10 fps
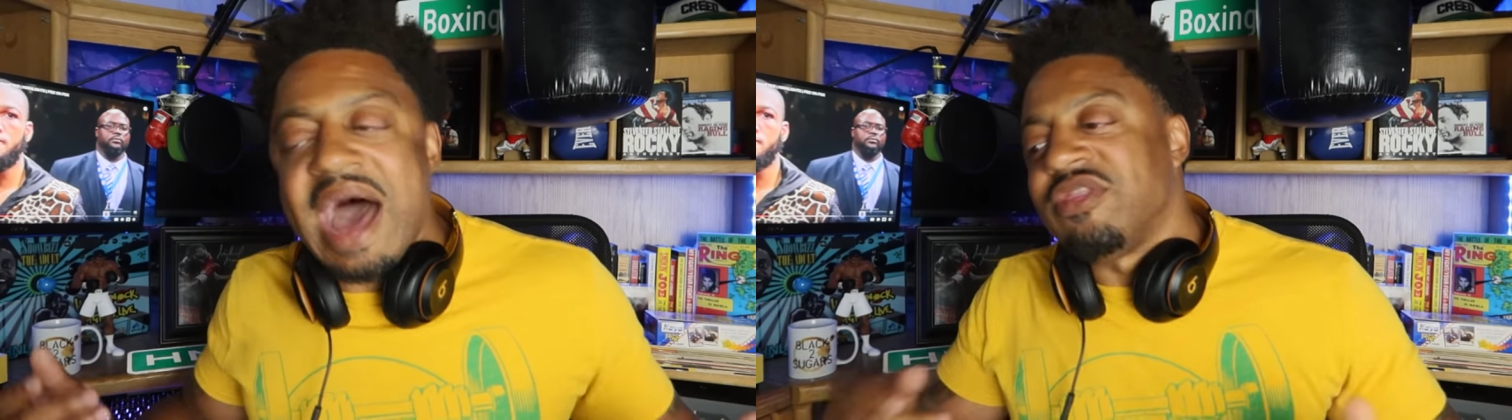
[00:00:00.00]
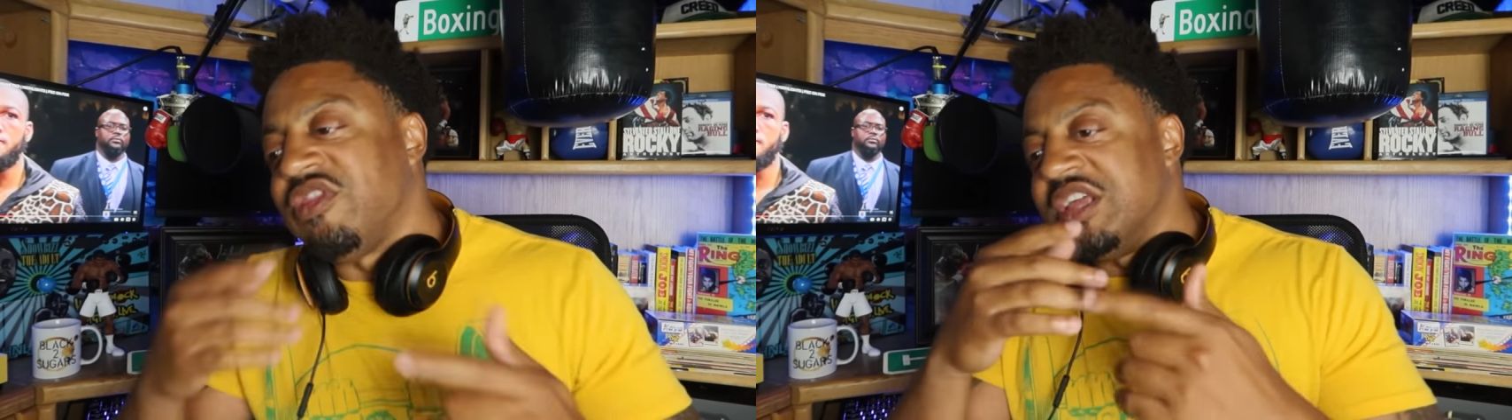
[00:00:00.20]

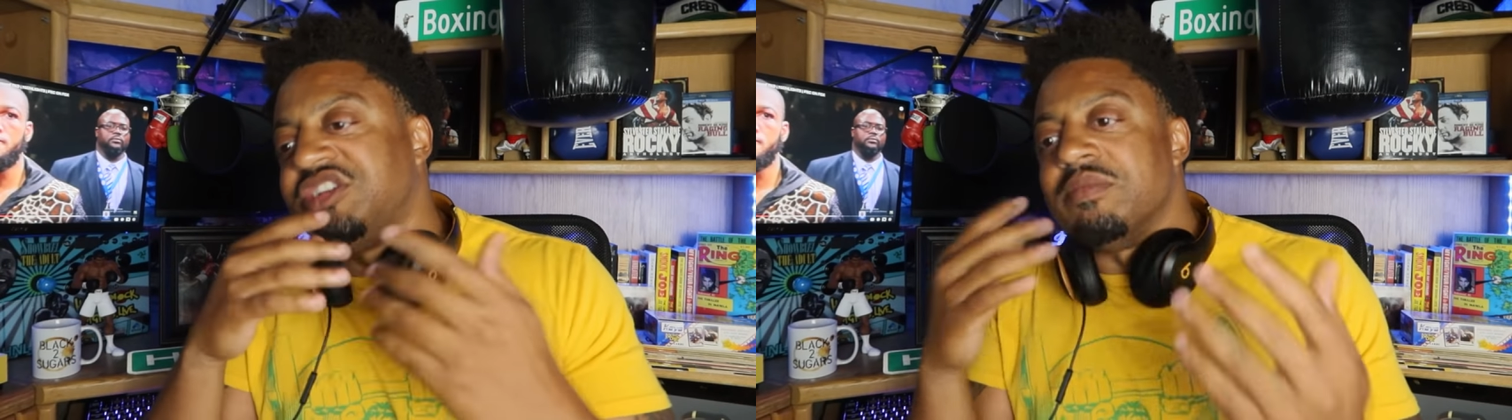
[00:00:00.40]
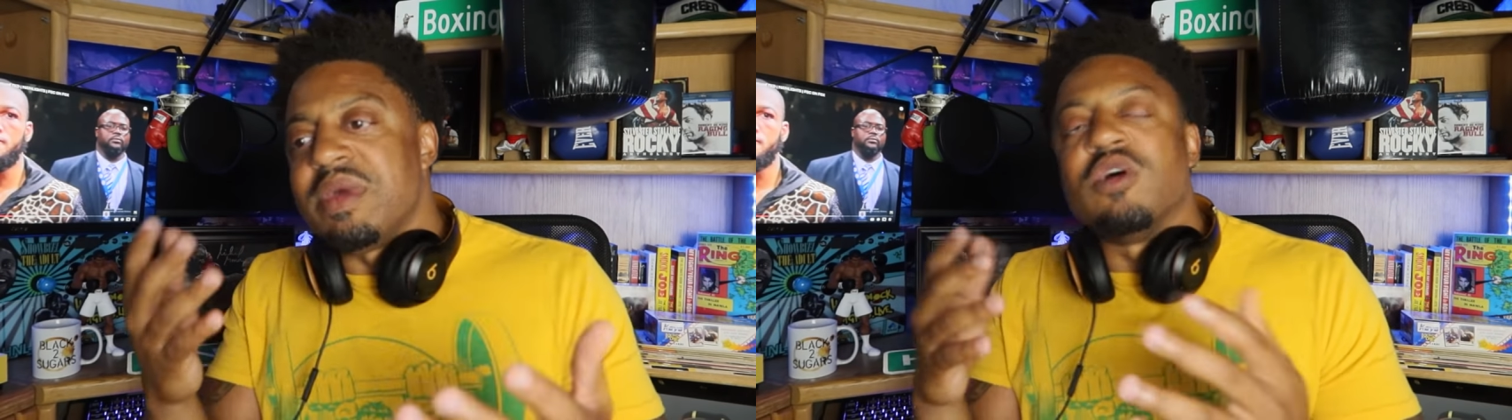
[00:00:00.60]
I
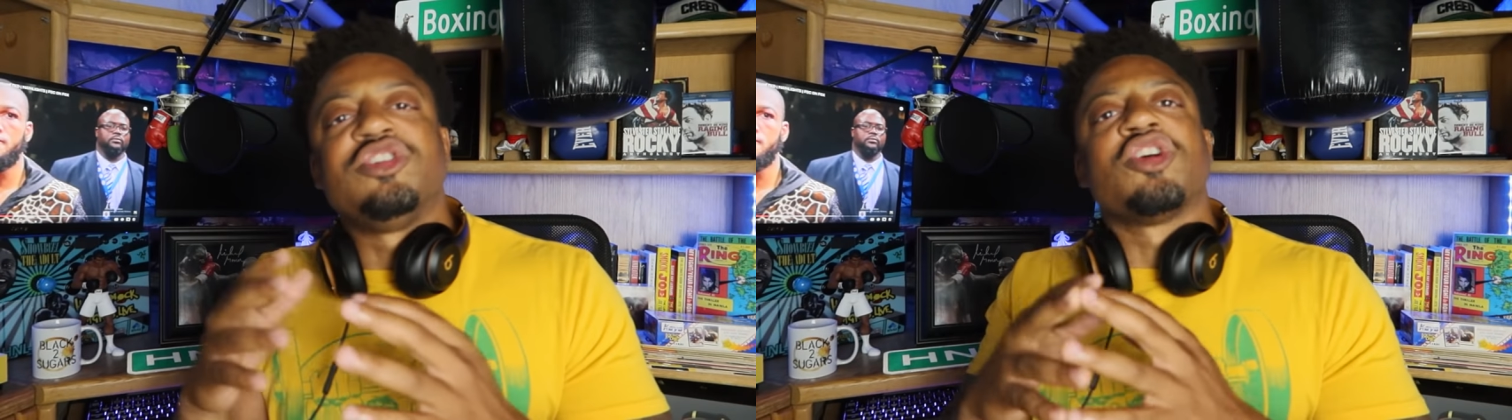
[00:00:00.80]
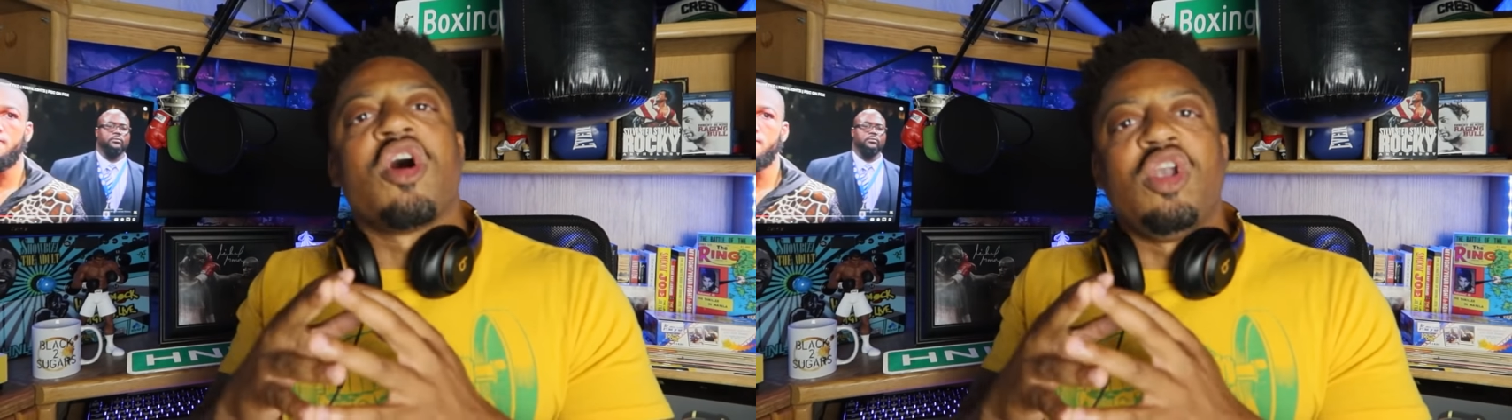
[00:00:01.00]
think Jermell
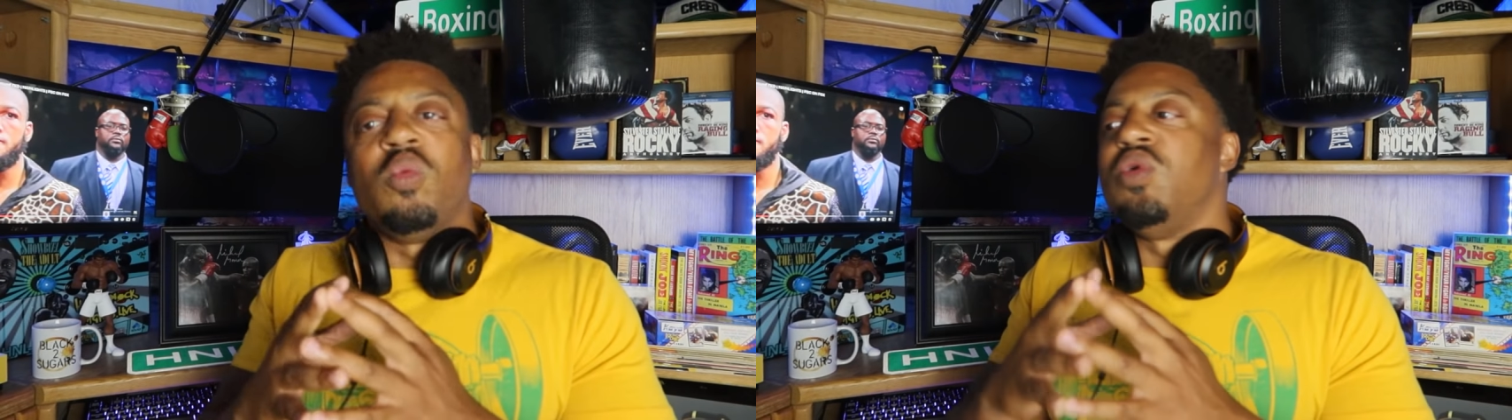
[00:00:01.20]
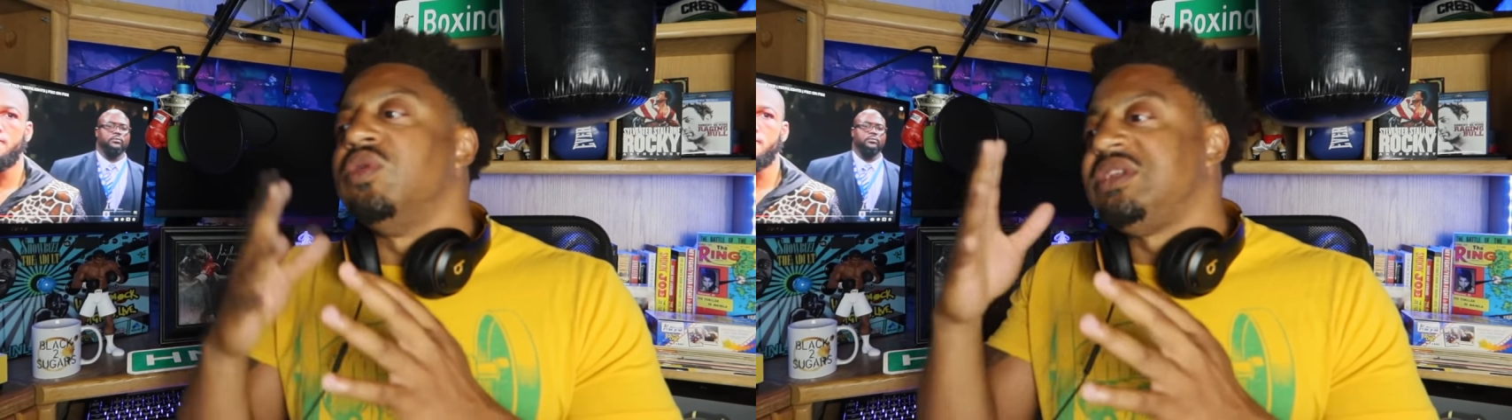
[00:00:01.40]

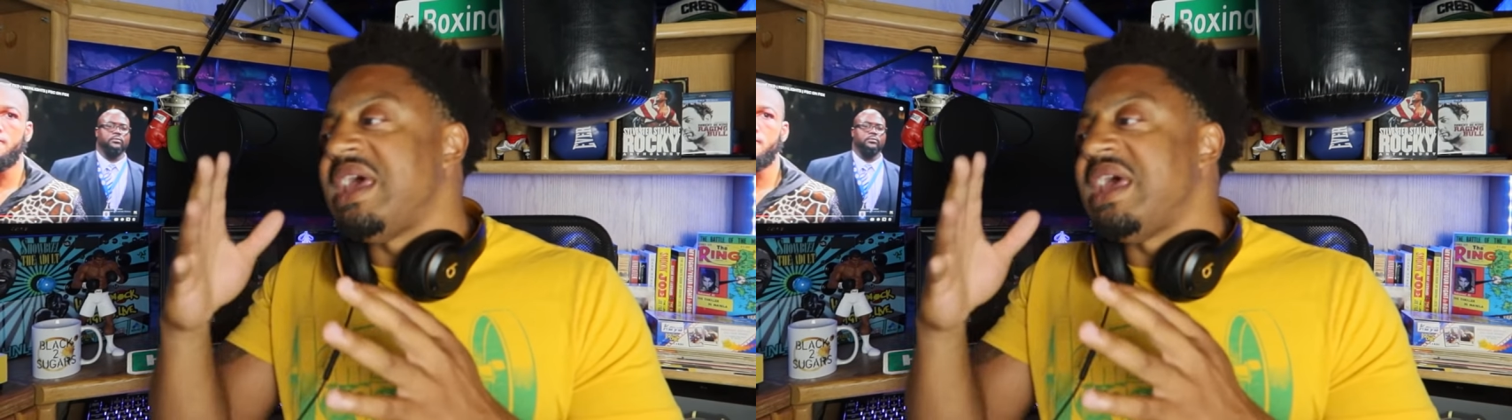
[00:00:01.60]
Charlo will